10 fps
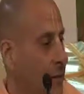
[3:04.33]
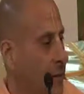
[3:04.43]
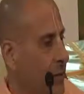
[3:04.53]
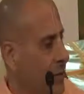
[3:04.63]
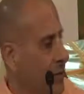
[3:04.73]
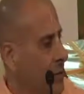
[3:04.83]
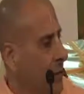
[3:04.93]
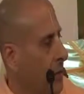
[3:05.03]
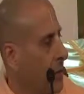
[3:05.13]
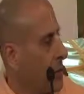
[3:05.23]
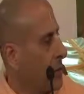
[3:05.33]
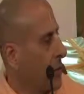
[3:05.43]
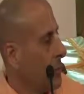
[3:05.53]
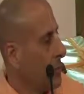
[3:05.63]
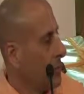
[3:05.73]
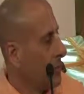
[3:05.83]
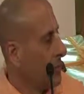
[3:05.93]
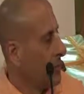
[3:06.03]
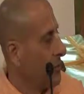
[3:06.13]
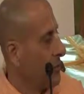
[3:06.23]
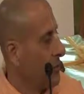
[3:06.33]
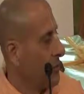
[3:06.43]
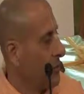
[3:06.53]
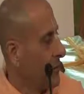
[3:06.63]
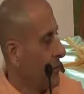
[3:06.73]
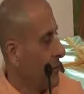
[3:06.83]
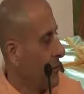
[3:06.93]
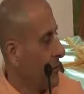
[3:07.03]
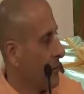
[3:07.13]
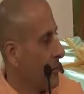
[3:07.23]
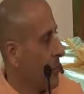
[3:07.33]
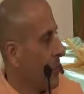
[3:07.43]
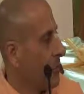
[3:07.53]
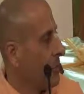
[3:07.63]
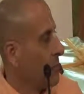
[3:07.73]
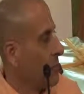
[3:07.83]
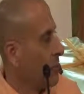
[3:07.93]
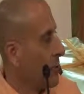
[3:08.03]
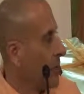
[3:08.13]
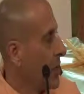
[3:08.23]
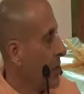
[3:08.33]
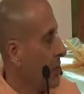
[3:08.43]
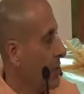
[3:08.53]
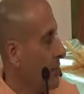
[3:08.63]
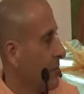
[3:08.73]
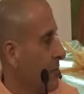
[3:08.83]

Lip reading: And then the intelligence comes in, the power of discrimination.